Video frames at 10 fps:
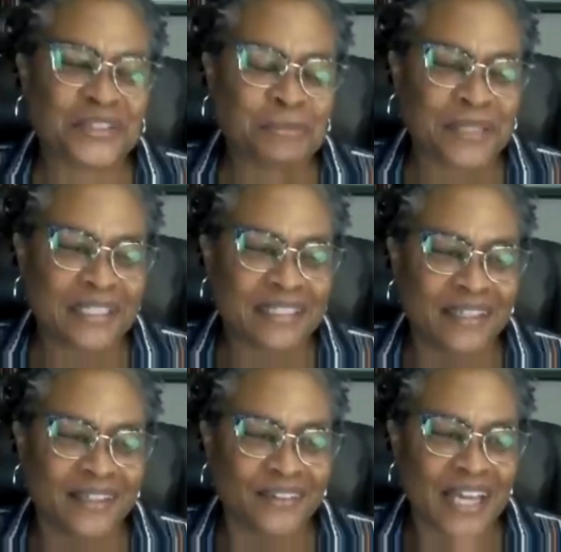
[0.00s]
But you
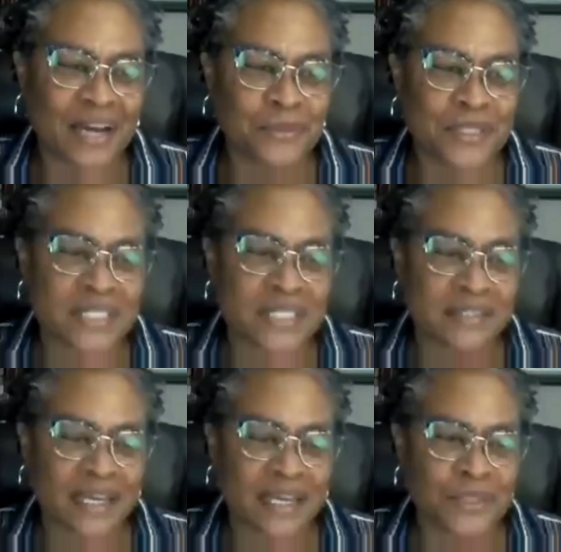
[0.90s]
know, that was
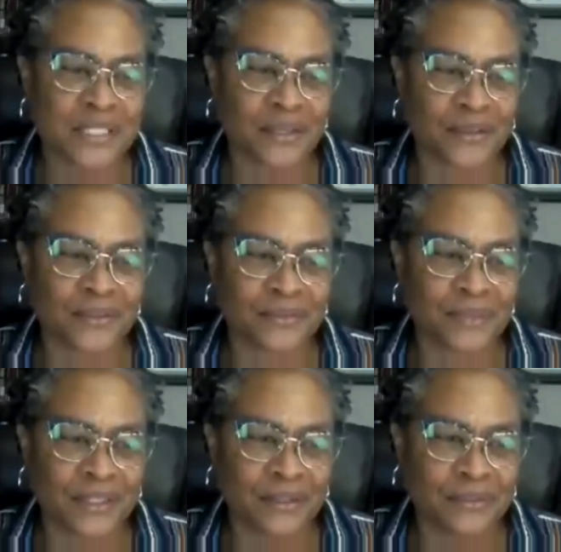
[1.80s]
that was her, you
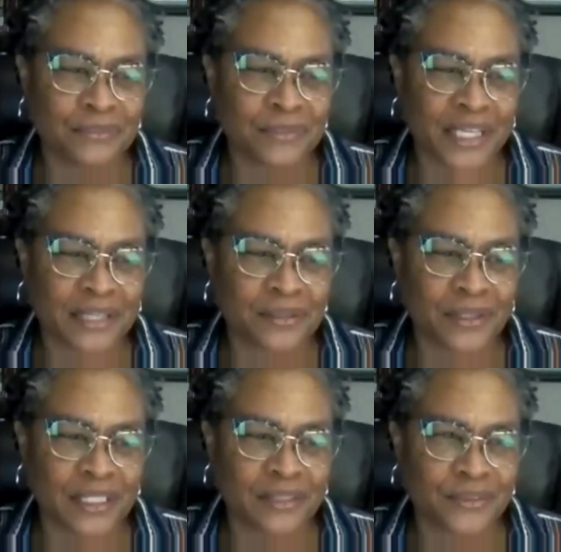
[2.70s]
know, later
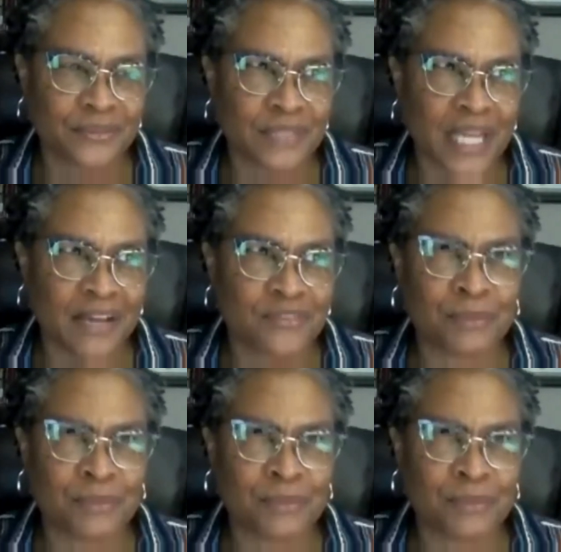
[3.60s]
on in life.